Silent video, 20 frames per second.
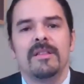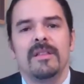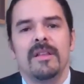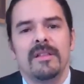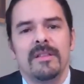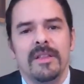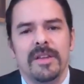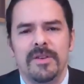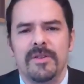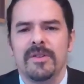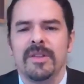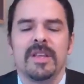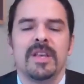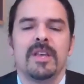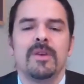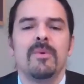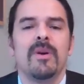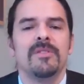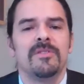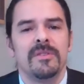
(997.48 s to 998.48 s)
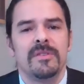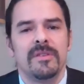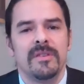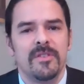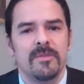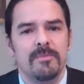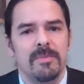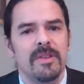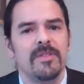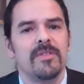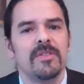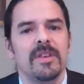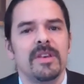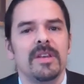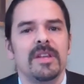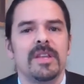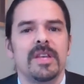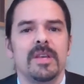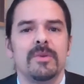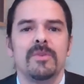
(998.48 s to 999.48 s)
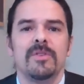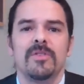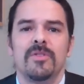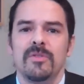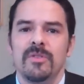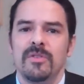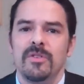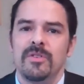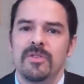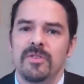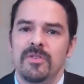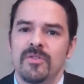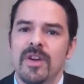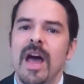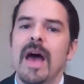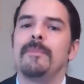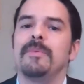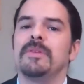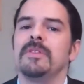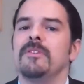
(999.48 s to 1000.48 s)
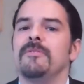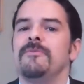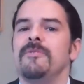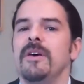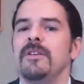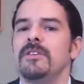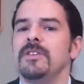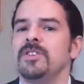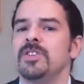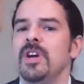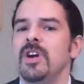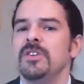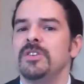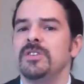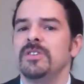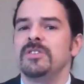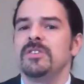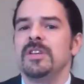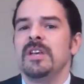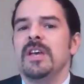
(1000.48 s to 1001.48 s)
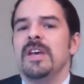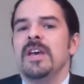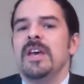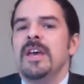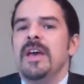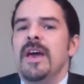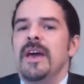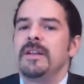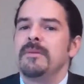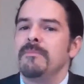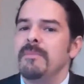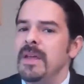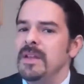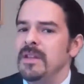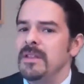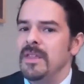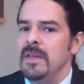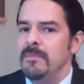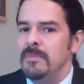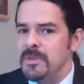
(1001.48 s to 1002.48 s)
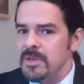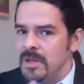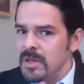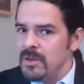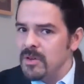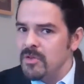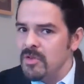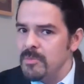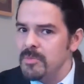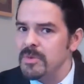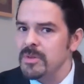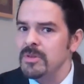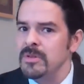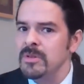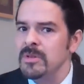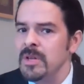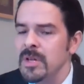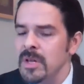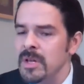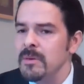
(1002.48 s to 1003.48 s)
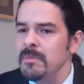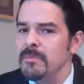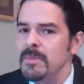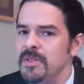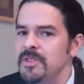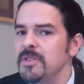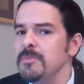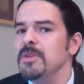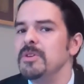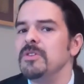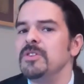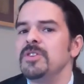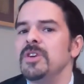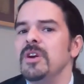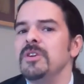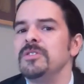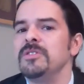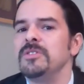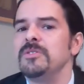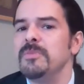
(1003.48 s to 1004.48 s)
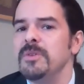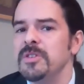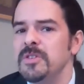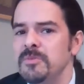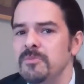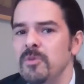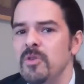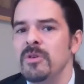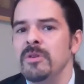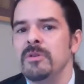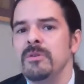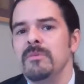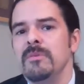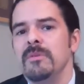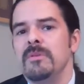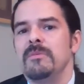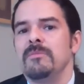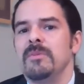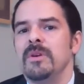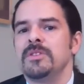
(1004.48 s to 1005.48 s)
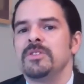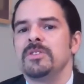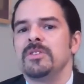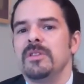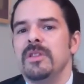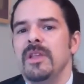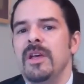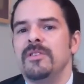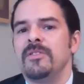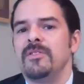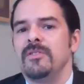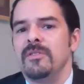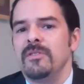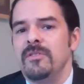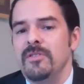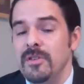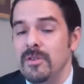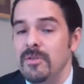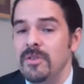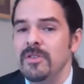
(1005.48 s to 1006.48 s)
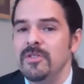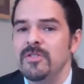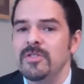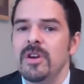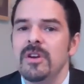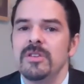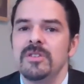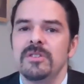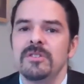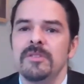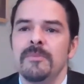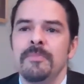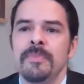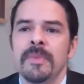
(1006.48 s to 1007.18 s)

literally he wasn't dismissing it, he was dropping the felony charges and amending them to criminal misdemeanor charges, much less serious charges.